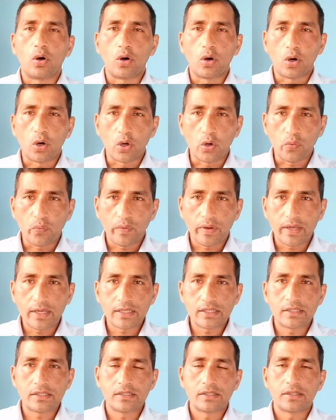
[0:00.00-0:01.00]

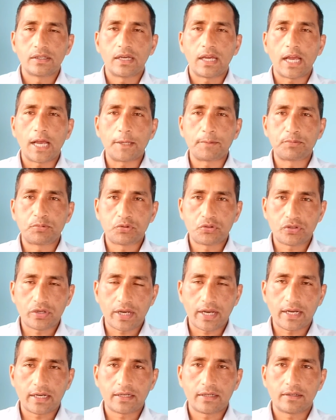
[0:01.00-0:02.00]
always
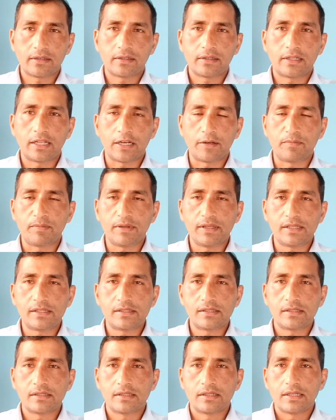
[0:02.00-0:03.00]
abstract. That
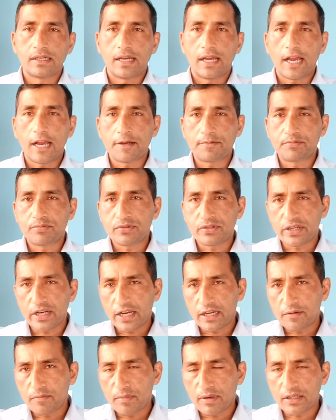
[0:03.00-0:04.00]
means
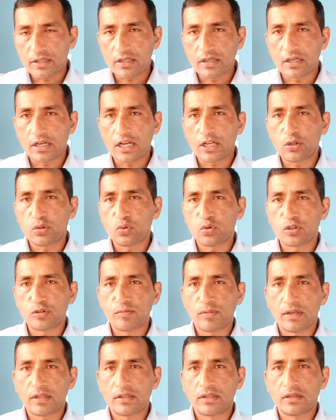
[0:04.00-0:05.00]
abstract method are those
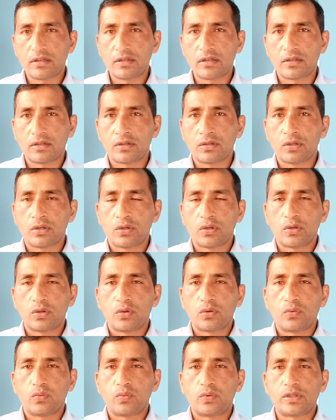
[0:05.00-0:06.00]
methods
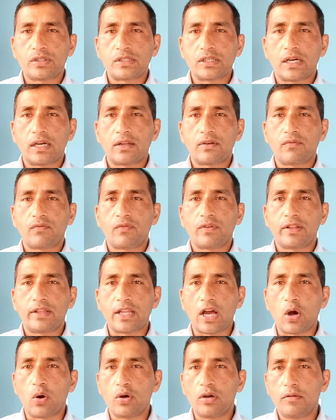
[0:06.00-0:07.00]
which are
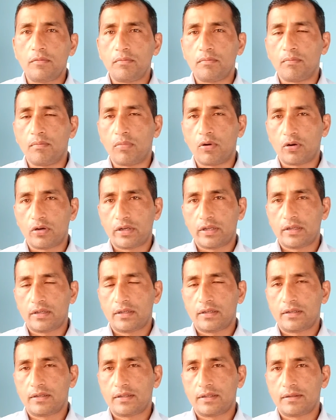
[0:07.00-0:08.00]
without body.
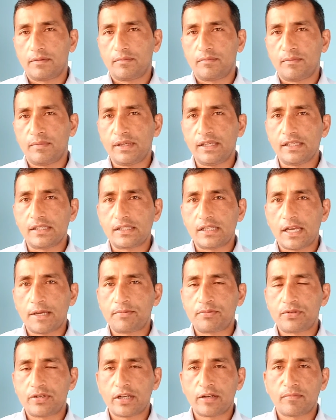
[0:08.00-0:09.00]
Means
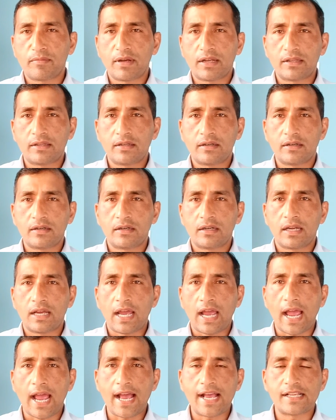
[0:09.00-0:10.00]
abstract method
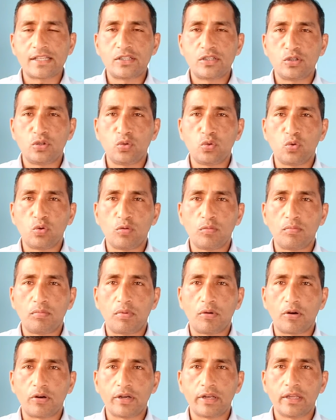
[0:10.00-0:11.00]
has no
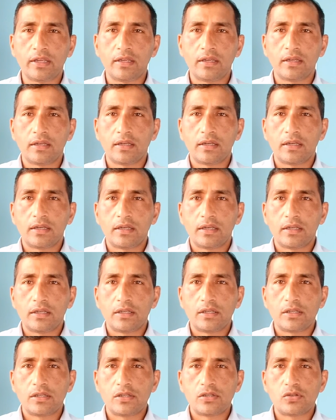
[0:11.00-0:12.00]
body,
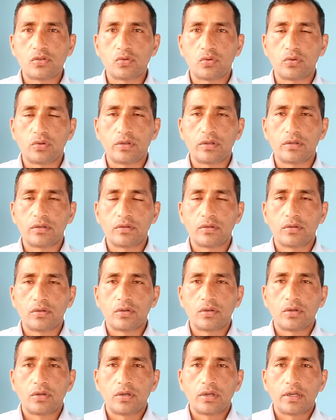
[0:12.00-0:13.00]
so
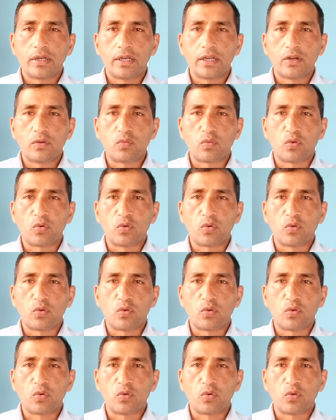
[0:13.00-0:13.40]
it